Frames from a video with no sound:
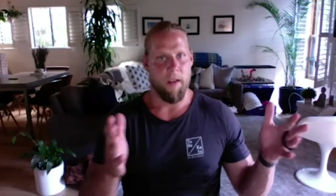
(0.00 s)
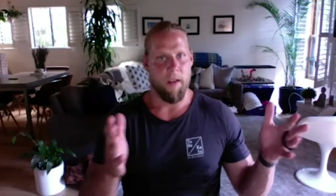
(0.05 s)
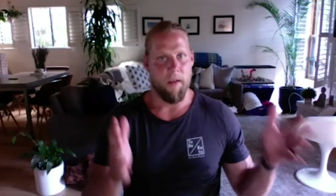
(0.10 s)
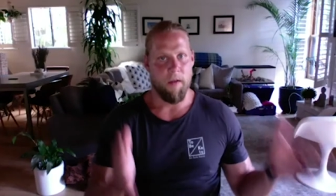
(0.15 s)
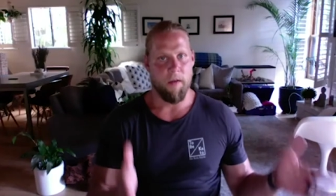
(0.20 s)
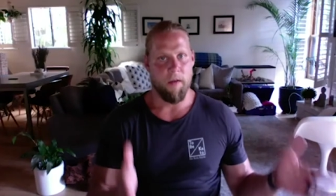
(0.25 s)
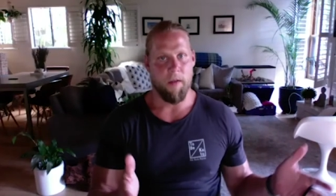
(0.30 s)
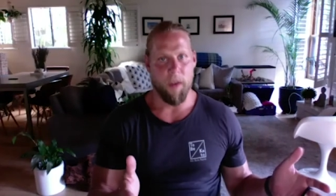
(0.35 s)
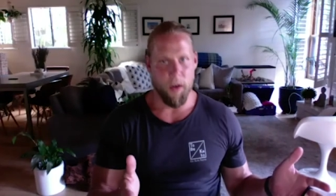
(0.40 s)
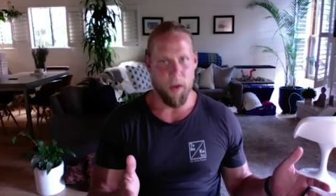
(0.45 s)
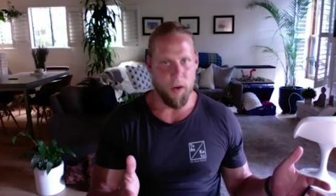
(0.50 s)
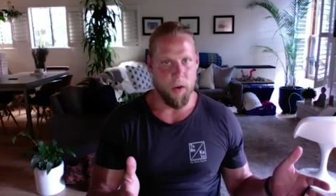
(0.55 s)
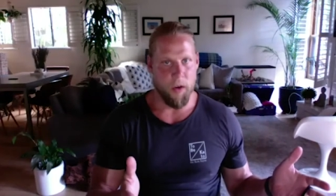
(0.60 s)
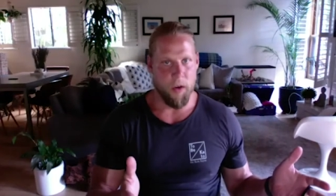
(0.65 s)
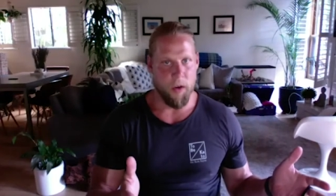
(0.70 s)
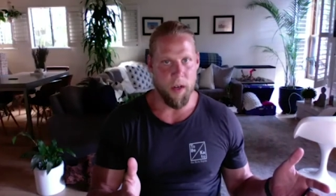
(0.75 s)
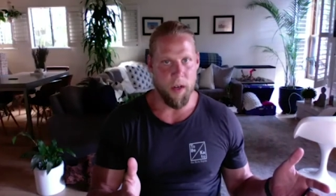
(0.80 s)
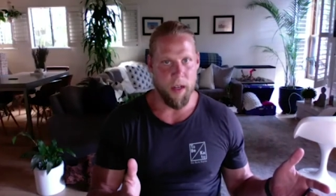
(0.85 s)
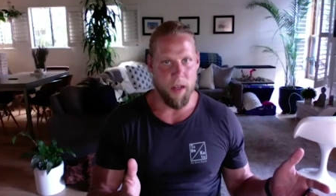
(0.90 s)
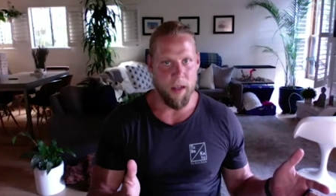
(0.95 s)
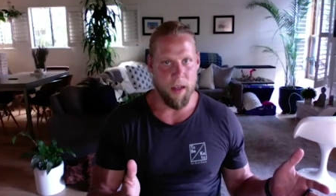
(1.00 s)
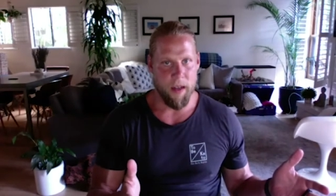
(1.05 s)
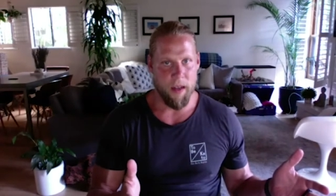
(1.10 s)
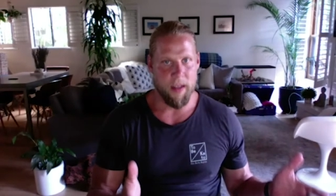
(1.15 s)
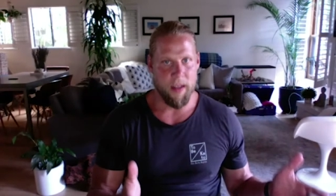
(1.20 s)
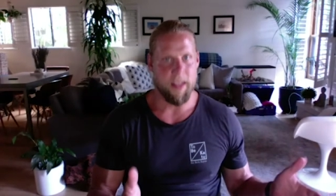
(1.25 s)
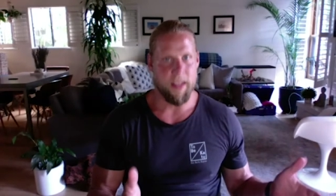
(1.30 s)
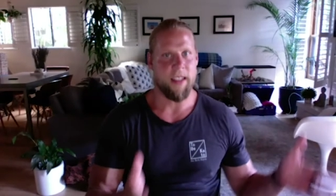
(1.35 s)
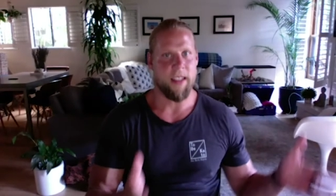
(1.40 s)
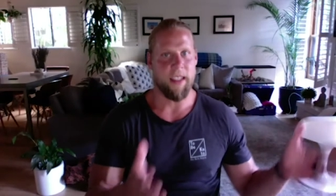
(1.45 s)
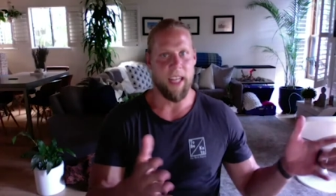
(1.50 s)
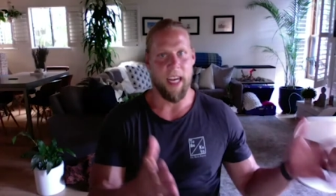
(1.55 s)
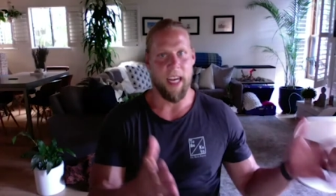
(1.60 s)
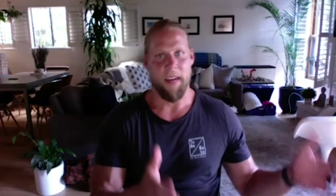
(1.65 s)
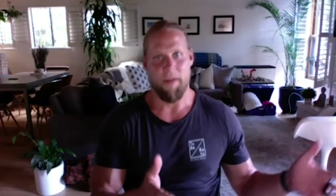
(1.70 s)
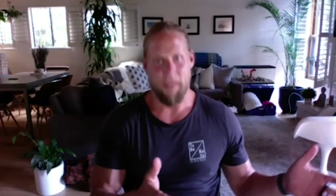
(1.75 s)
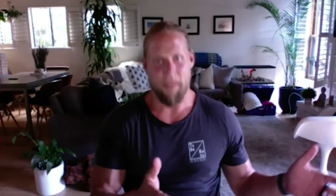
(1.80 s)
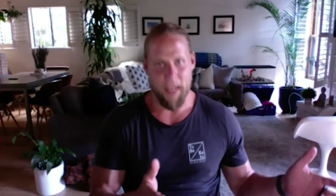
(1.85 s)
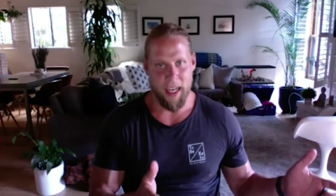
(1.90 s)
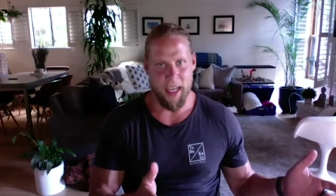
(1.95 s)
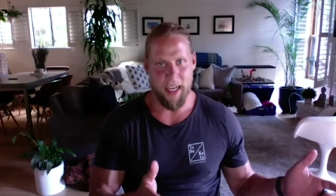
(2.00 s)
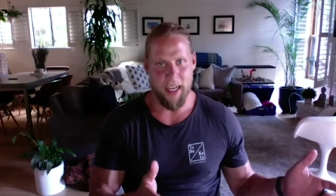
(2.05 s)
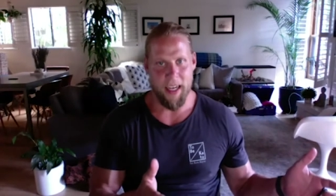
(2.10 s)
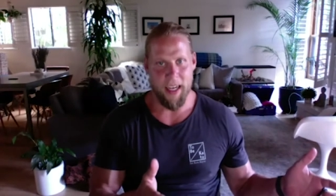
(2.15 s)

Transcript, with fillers: food safety